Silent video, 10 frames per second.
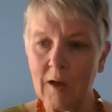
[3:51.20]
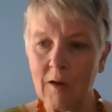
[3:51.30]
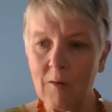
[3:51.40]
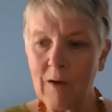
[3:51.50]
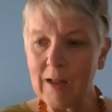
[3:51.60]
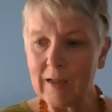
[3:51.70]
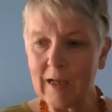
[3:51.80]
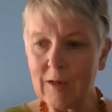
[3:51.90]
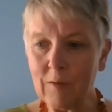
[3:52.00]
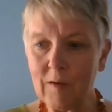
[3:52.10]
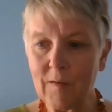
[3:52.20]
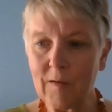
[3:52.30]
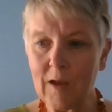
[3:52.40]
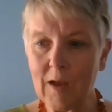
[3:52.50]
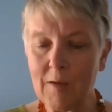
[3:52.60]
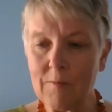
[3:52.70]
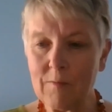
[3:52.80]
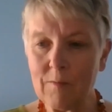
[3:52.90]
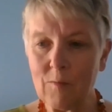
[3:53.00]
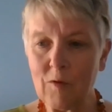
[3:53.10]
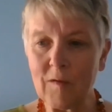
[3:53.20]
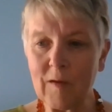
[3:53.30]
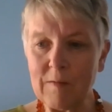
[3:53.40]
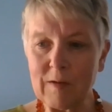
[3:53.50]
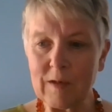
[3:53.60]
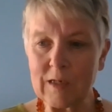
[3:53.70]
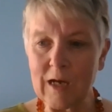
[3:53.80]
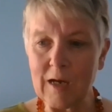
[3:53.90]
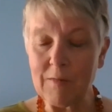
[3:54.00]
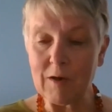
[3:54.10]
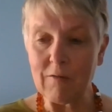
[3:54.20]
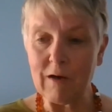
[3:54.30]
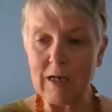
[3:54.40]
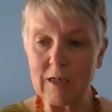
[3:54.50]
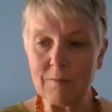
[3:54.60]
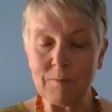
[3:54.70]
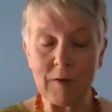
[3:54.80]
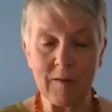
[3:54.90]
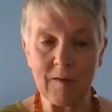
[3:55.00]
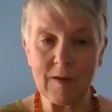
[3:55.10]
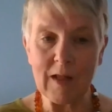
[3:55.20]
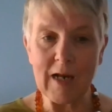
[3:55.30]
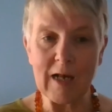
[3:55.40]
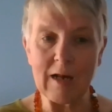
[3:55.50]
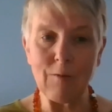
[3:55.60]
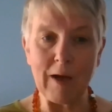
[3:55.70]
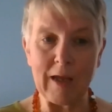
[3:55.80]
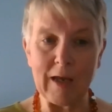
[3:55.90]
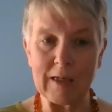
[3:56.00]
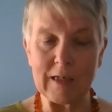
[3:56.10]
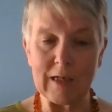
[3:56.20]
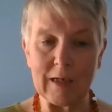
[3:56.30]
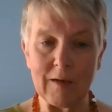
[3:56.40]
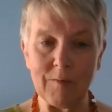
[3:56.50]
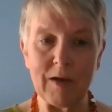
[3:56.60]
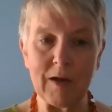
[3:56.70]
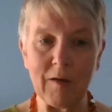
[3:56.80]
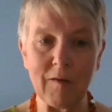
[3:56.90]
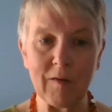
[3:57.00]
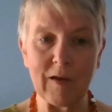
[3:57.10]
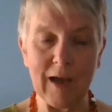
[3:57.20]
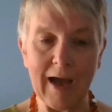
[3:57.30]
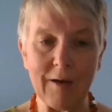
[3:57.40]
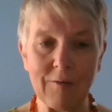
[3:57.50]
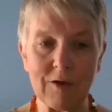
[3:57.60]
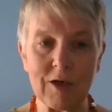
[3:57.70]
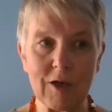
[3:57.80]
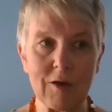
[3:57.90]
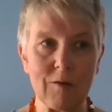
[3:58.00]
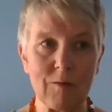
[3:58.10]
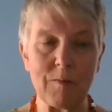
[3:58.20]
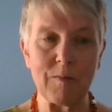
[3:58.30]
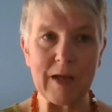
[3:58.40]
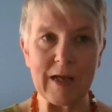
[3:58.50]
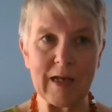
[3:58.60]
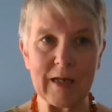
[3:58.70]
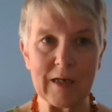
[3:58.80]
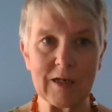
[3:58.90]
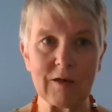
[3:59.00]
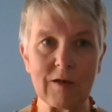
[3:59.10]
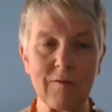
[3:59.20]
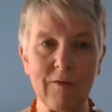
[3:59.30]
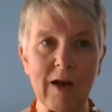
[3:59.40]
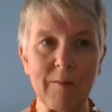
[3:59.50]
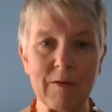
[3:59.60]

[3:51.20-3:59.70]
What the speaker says: Well, it was what seemed at the time a great but slightly wacky idea, because how do you begin to develop the